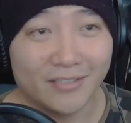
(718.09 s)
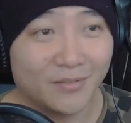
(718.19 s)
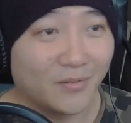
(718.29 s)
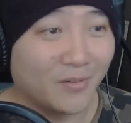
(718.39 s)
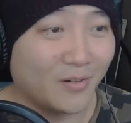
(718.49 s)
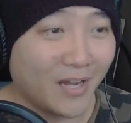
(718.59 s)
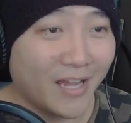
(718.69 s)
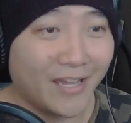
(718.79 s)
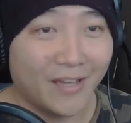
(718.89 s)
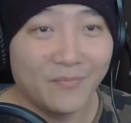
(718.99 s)
So
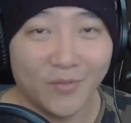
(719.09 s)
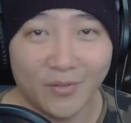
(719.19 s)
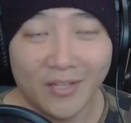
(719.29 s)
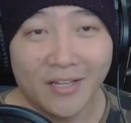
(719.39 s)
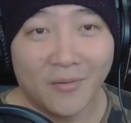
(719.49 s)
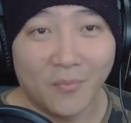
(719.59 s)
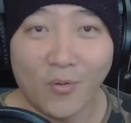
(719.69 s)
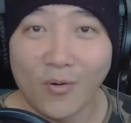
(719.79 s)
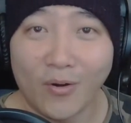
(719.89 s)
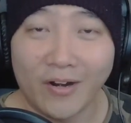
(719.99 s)
I am
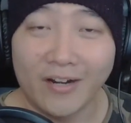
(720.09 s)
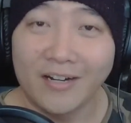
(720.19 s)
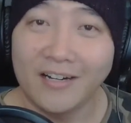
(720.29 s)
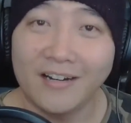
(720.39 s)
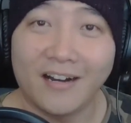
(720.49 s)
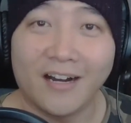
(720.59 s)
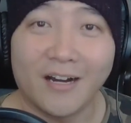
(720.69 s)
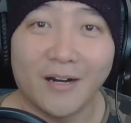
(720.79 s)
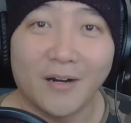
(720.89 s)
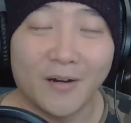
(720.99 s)
more
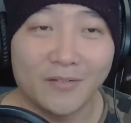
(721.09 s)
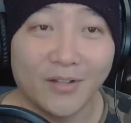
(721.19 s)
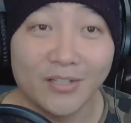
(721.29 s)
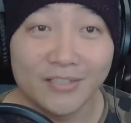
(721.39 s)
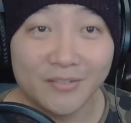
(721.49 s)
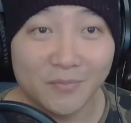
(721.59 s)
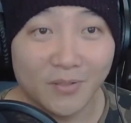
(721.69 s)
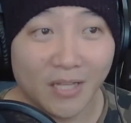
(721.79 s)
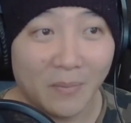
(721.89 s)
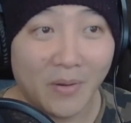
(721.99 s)

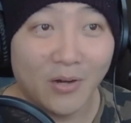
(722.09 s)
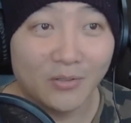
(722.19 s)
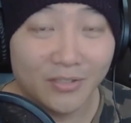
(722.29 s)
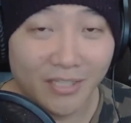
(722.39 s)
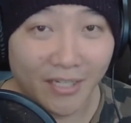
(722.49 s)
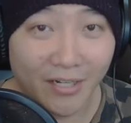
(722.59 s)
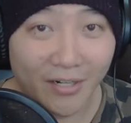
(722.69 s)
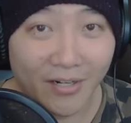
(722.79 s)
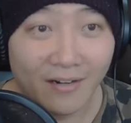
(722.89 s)
knowledgeable about their